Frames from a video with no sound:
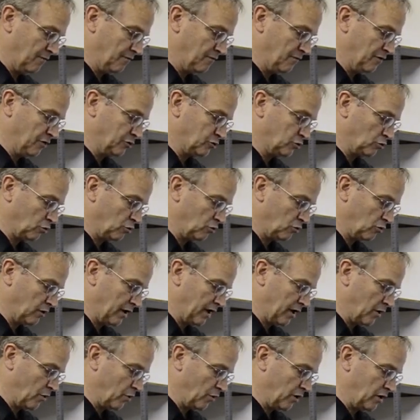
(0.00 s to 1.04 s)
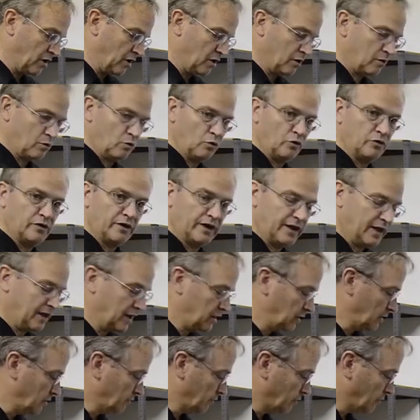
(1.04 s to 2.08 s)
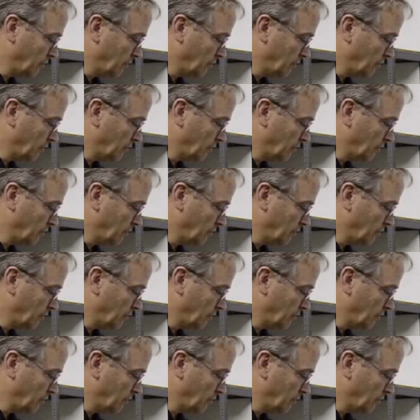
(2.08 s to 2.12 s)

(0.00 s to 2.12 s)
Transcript: visual area with the cantilever.